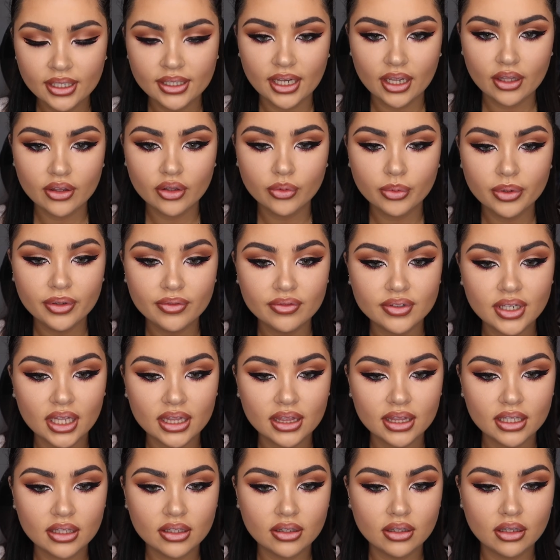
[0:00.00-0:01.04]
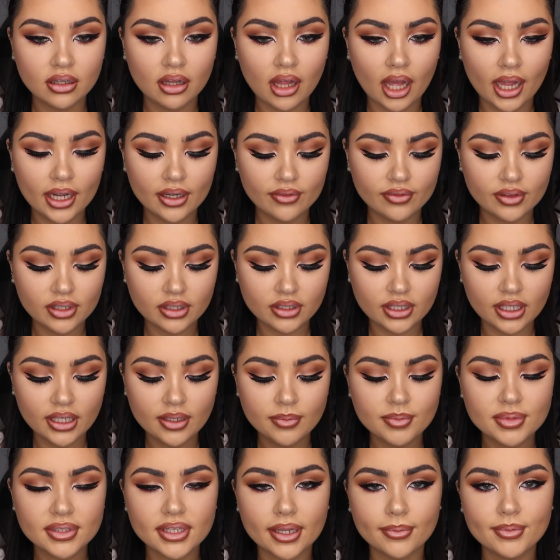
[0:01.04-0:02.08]
Now that we've done the line of the
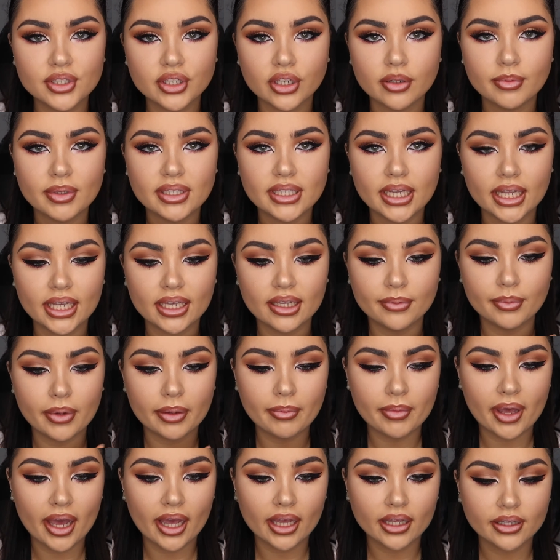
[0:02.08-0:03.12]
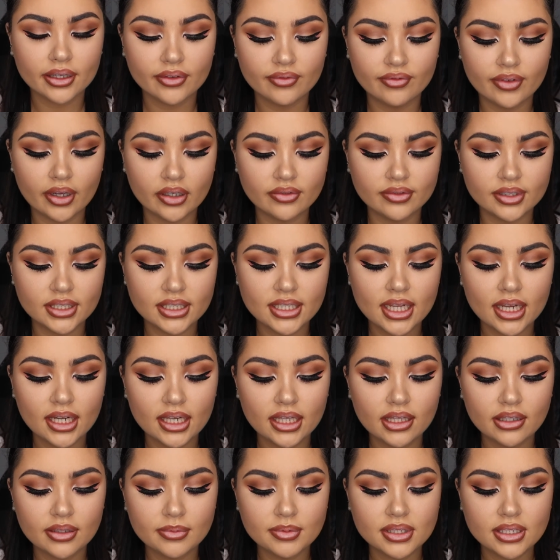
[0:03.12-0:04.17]
lips, I'm just going to be taking my MAC Velvet
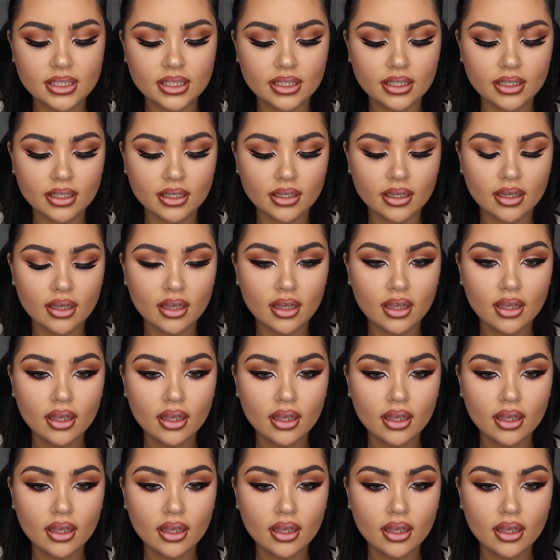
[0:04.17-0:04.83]
Teddy lipstick